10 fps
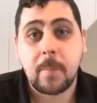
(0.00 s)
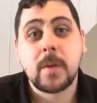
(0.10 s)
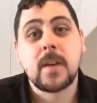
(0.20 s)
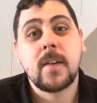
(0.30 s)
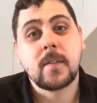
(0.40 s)
but
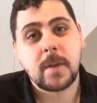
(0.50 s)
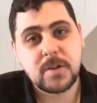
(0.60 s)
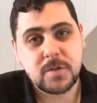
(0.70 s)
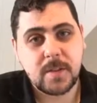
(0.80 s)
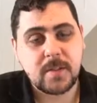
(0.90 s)
you have to make
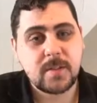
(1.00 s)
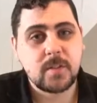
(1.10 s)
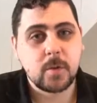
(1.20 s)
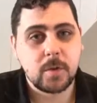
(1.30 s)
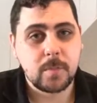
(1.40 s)
sure they're
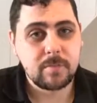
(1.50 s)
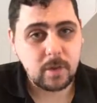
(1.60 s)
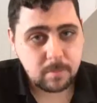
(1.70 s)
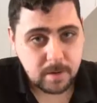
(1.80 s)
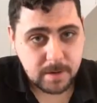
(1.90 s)
stored
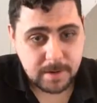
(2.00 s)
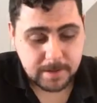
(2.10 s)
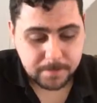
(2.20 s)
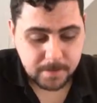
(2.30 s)
appropriately.